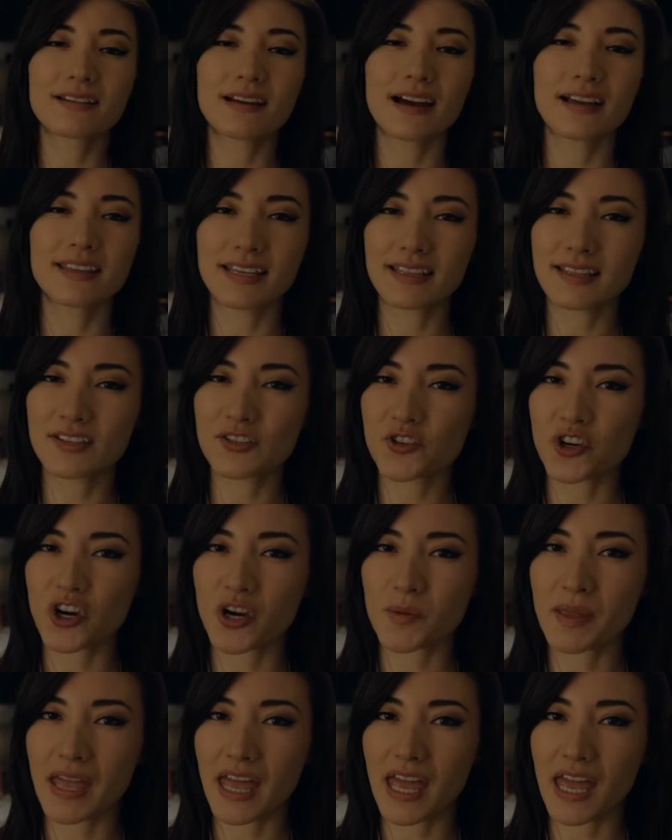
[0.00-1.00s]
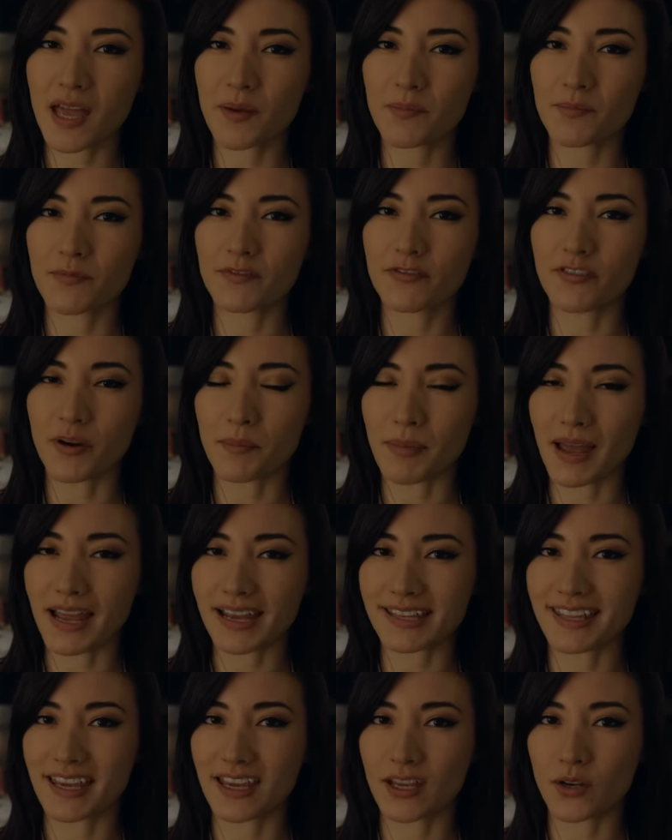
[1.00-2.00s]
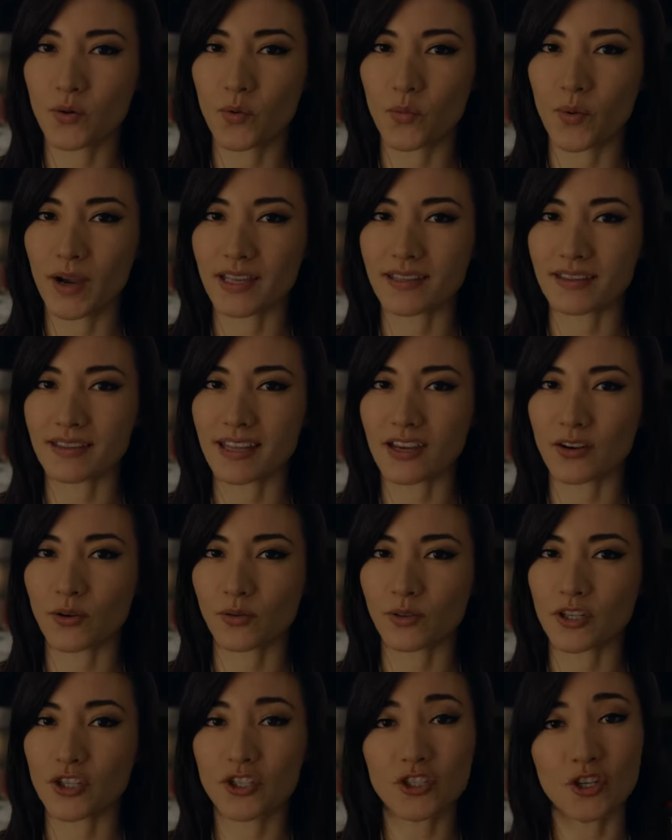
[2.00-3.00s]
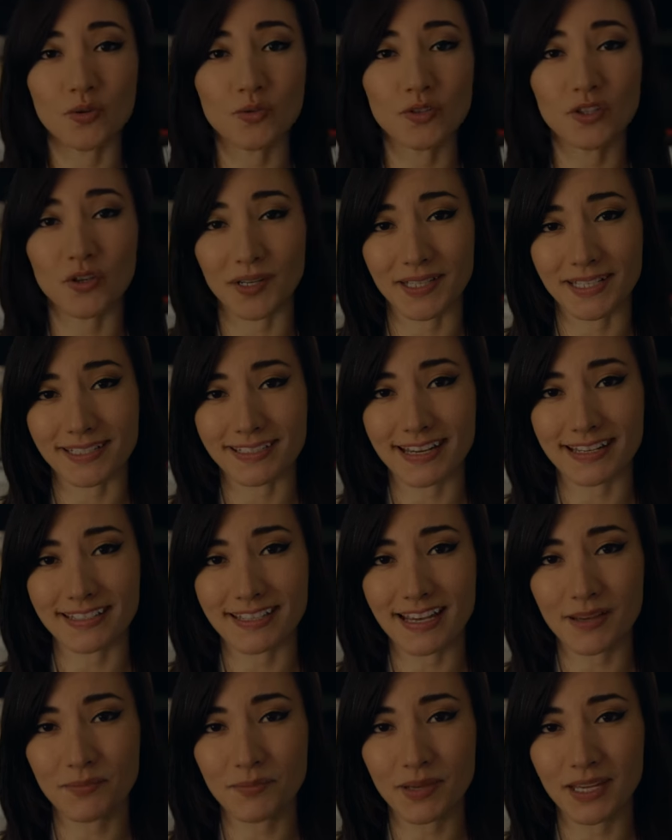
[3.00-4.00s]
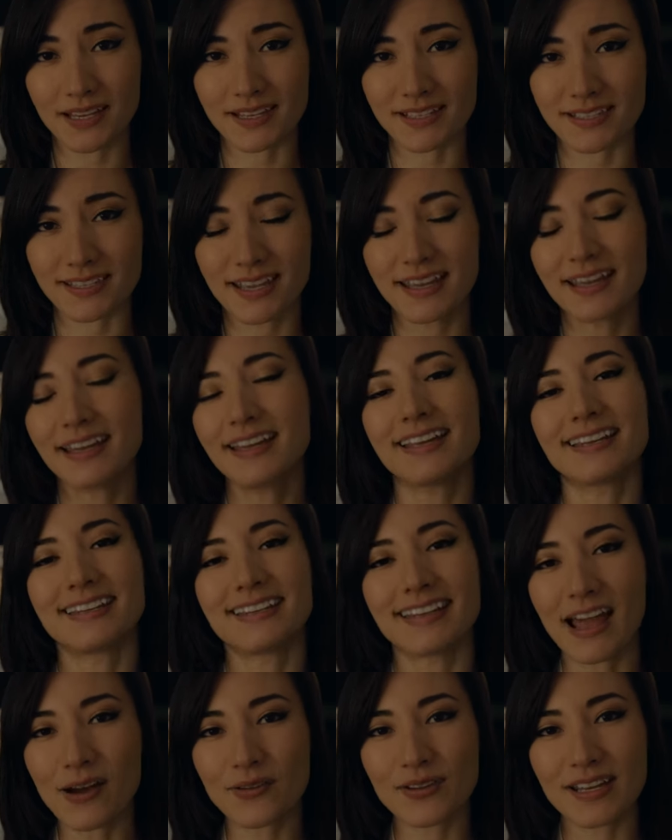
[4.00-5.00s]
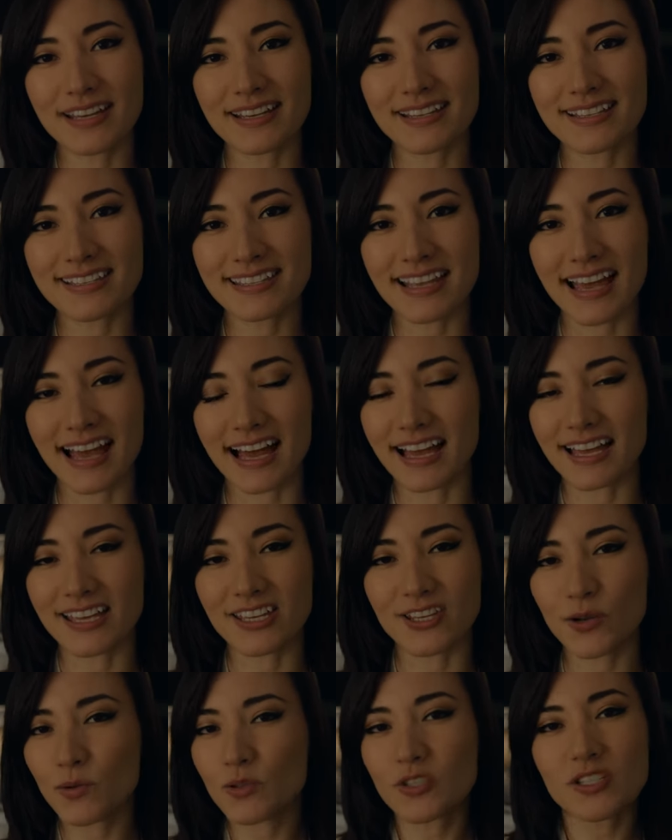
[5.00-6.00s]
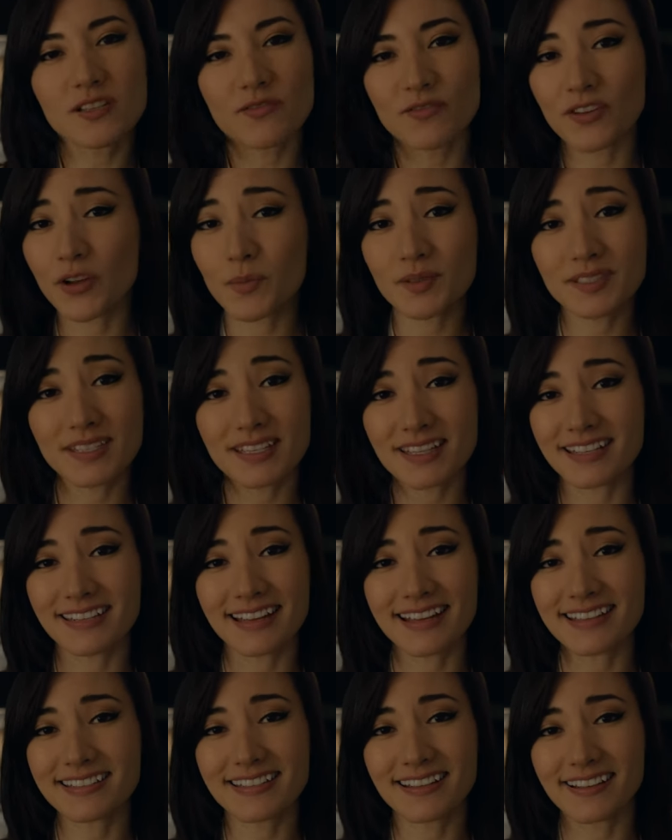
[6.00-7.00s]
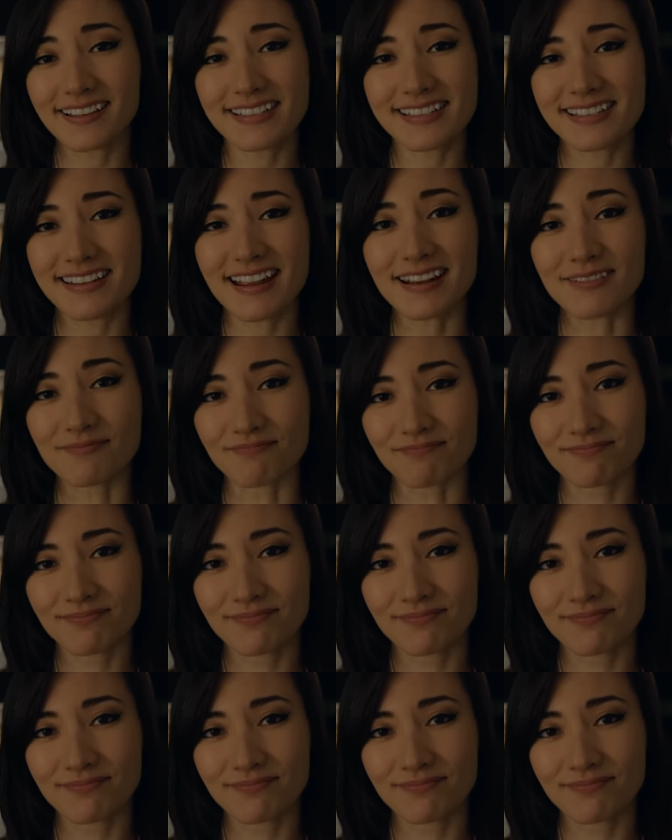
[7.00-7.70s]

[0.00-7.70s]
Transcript: I think this term came from back then when they could only shoot during the daytime, because nowadays uh, you'll just film into the night until it's done.